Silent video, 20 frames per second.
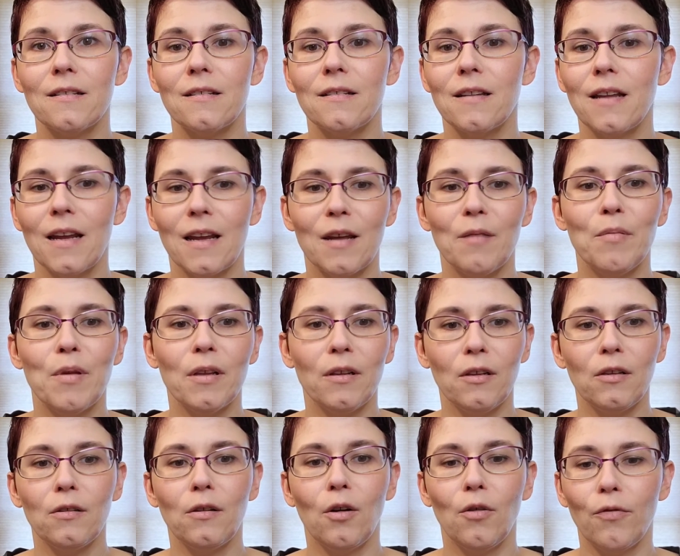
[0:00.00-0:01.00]
they can be a
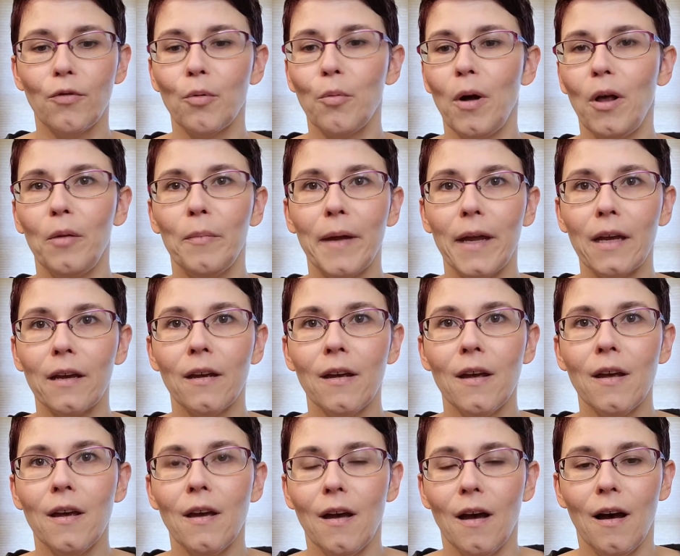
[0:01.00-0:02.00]
little overwhelming.
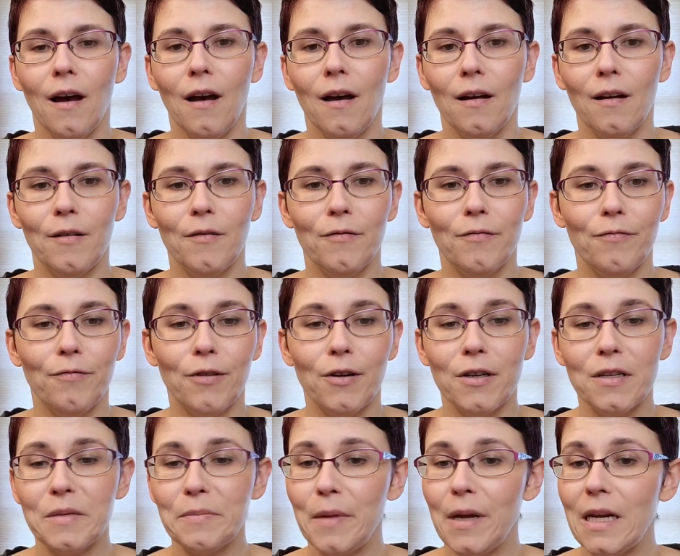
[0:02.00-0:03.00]
For
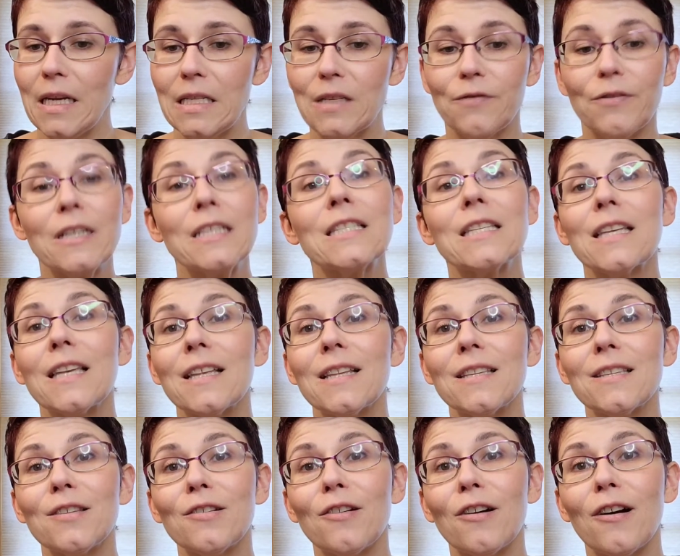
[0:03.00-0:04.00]
as many different
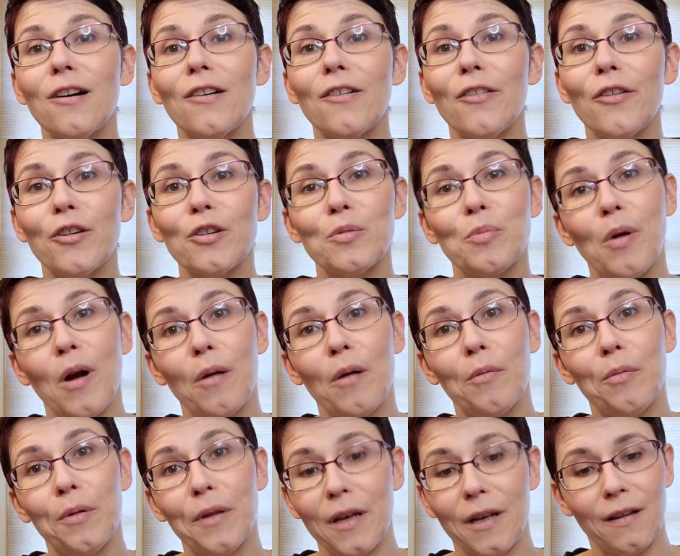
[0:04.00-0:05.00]
skins there are, there's
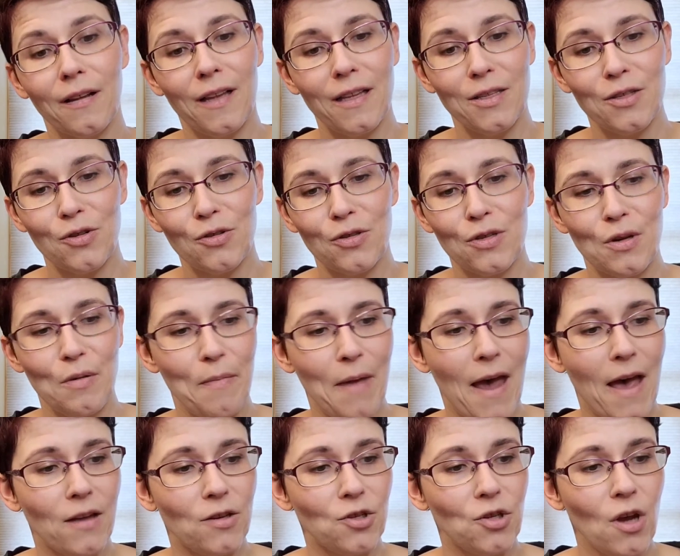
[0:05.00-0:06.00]
probably cleansers to
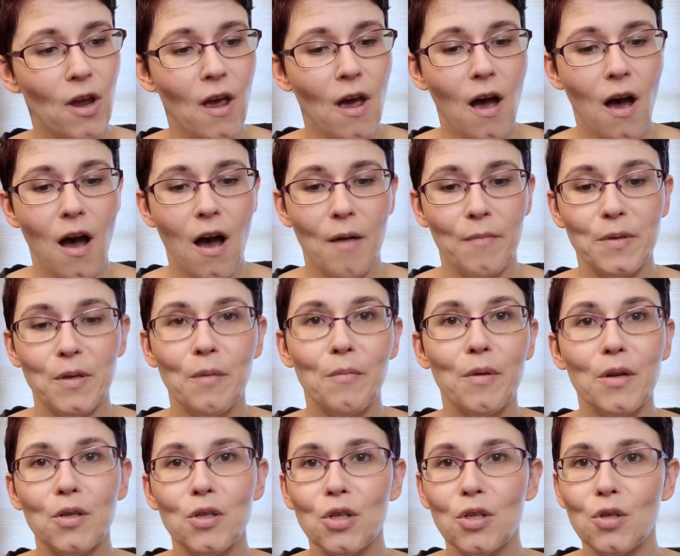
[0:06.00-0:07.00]
match. So I'm
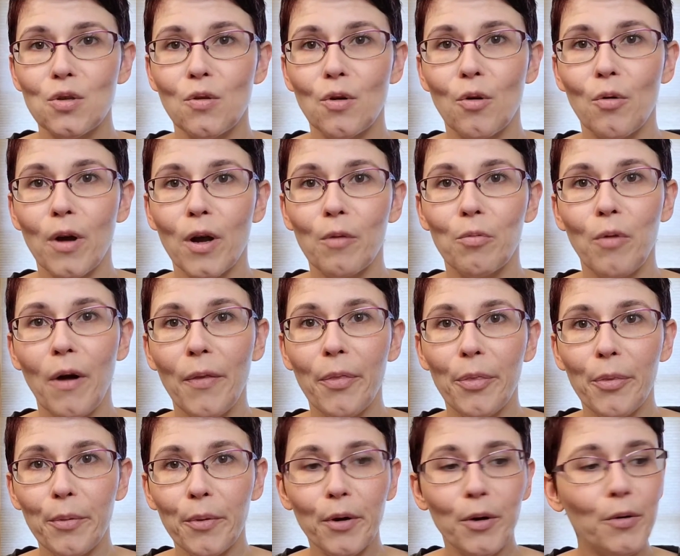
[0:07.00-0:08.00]
going to just do a quick
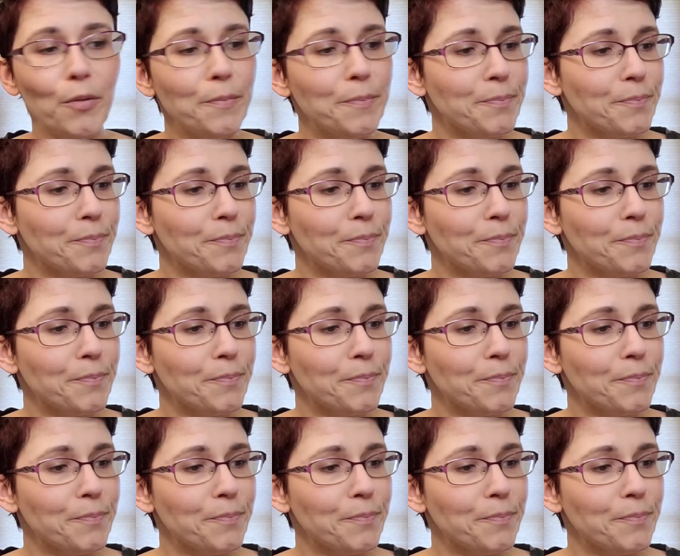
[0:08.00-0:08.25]
run through